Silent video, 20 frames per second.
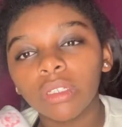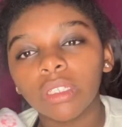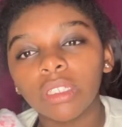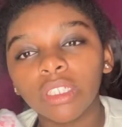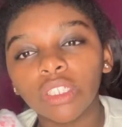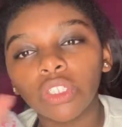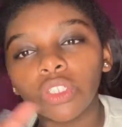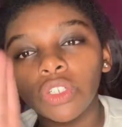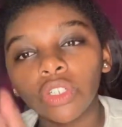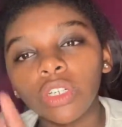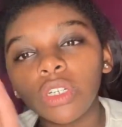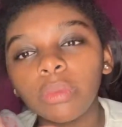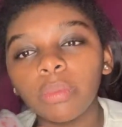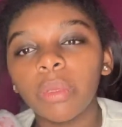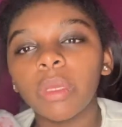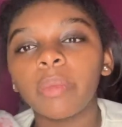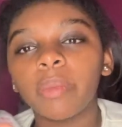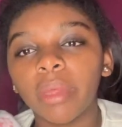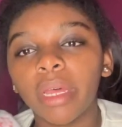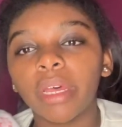certain
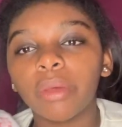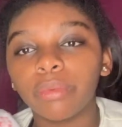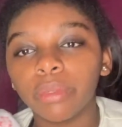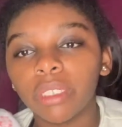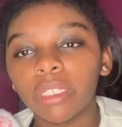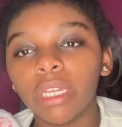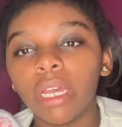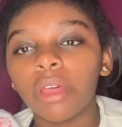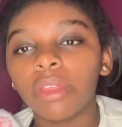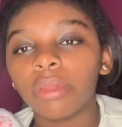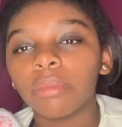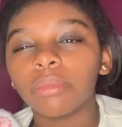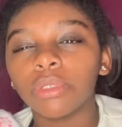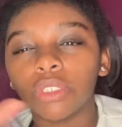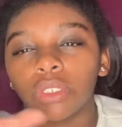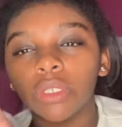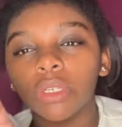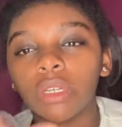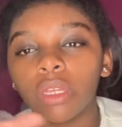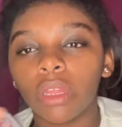people, I would tell them
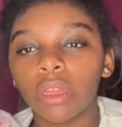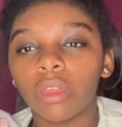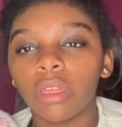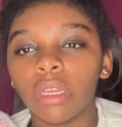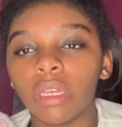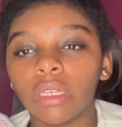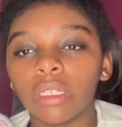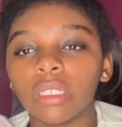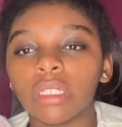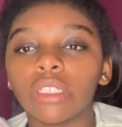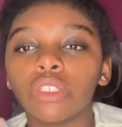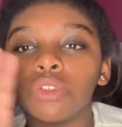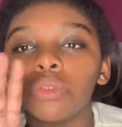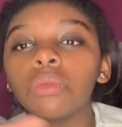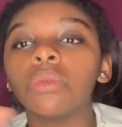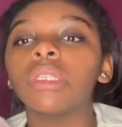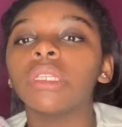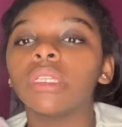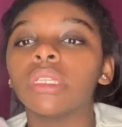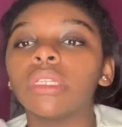certain things
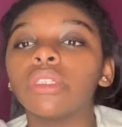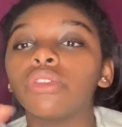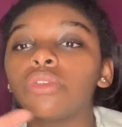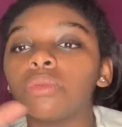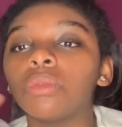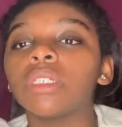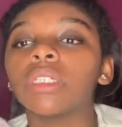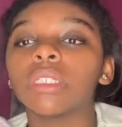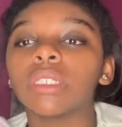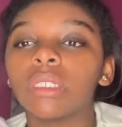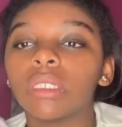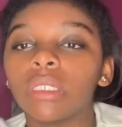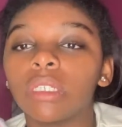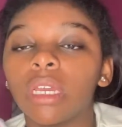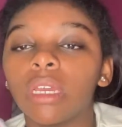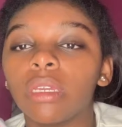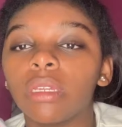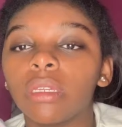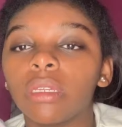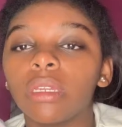to an
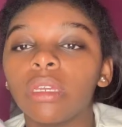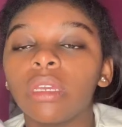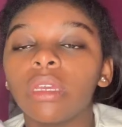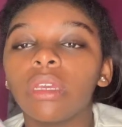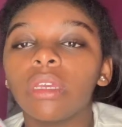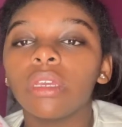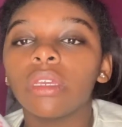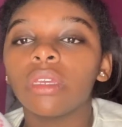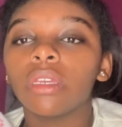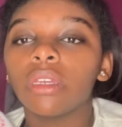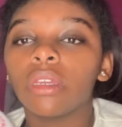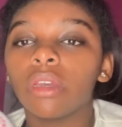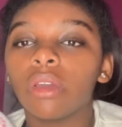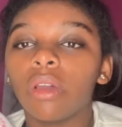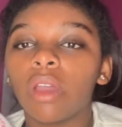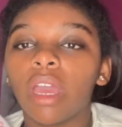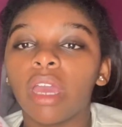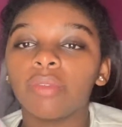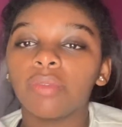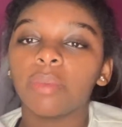extent. You know,
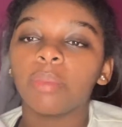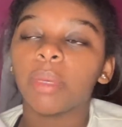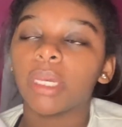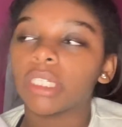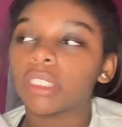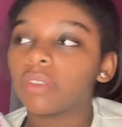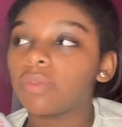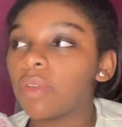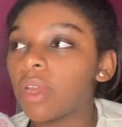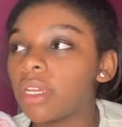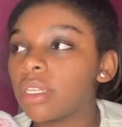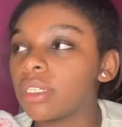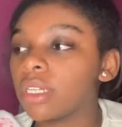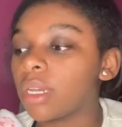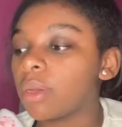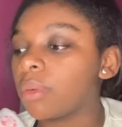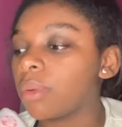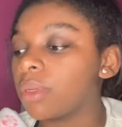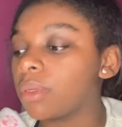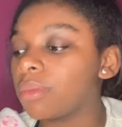I have a best friend, I
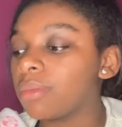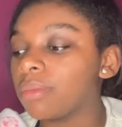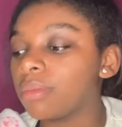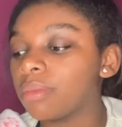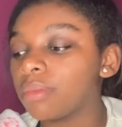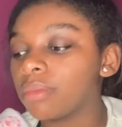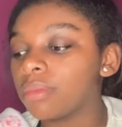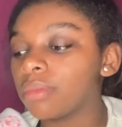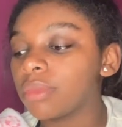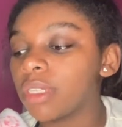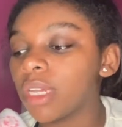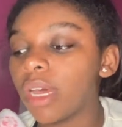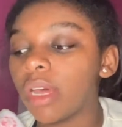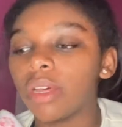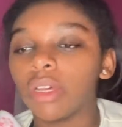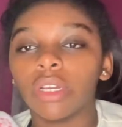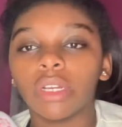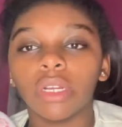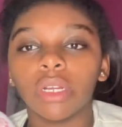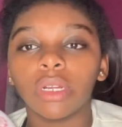would tell
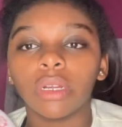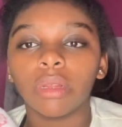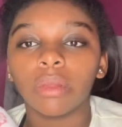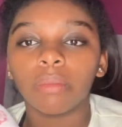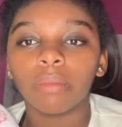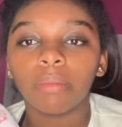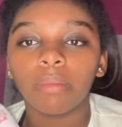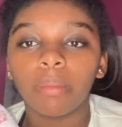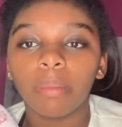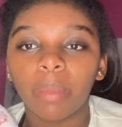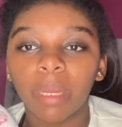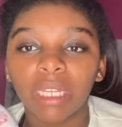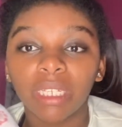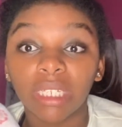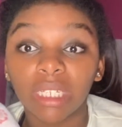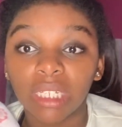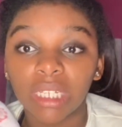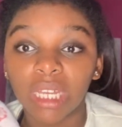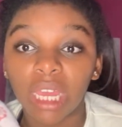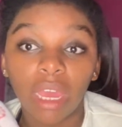her
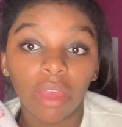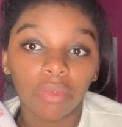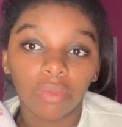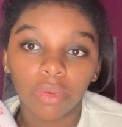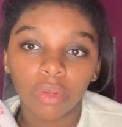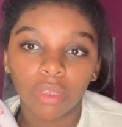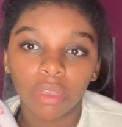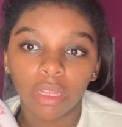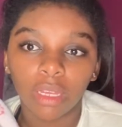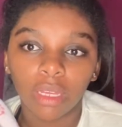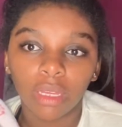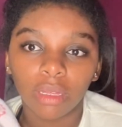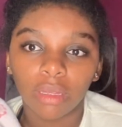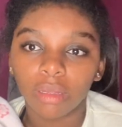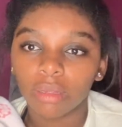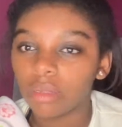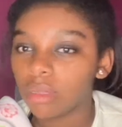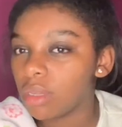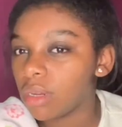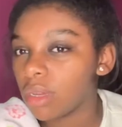basically everything,
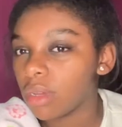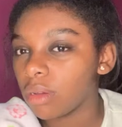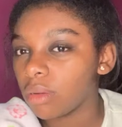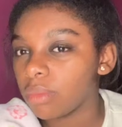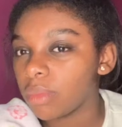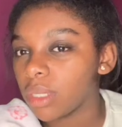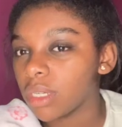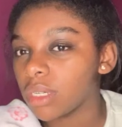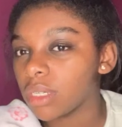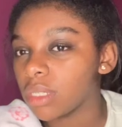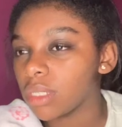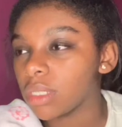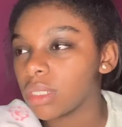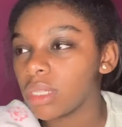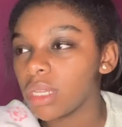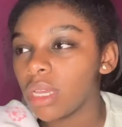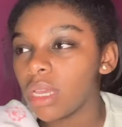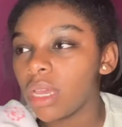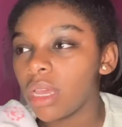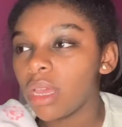you know, because
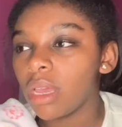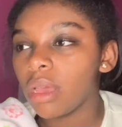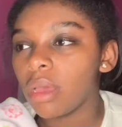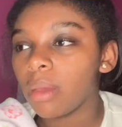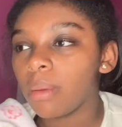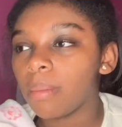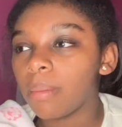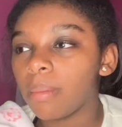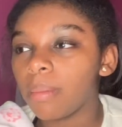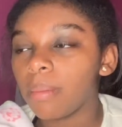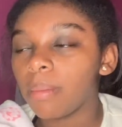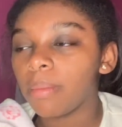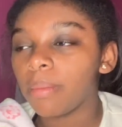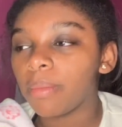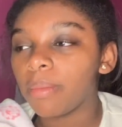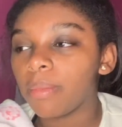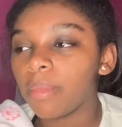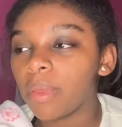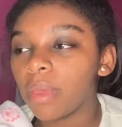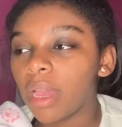
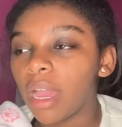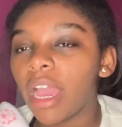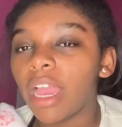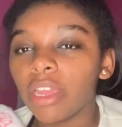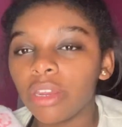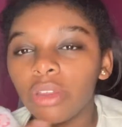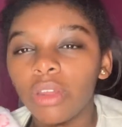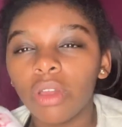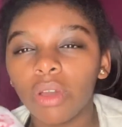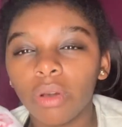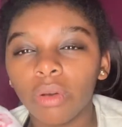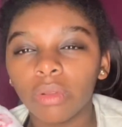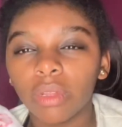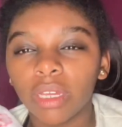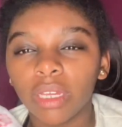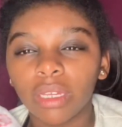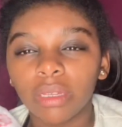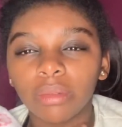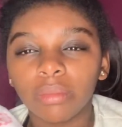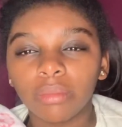I know,
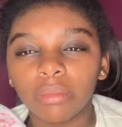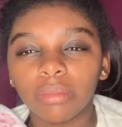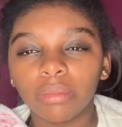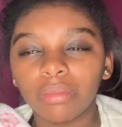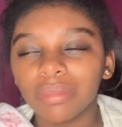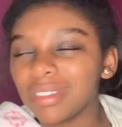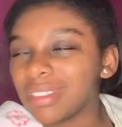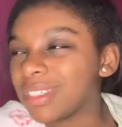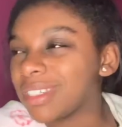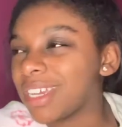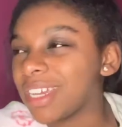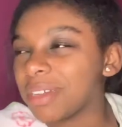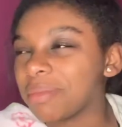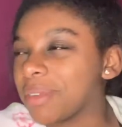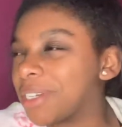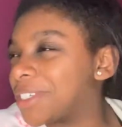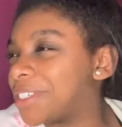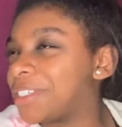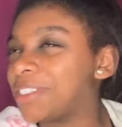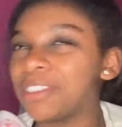like, it's like
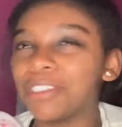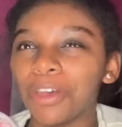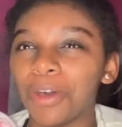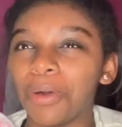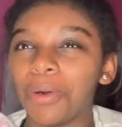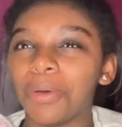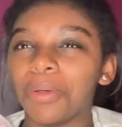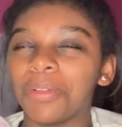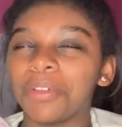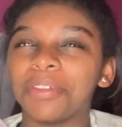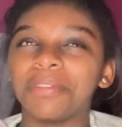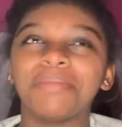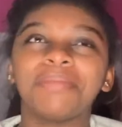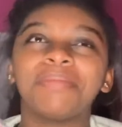my soul